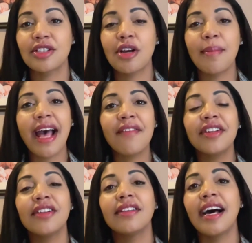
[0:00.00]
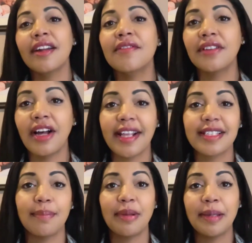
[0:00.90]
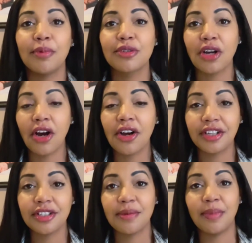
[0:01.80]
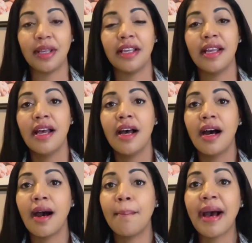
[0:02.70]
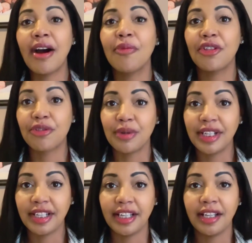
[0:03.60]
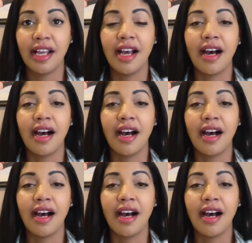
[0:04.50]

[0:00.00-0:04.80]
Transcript: So I'm having a lot of clients and people talking to me about the 3D.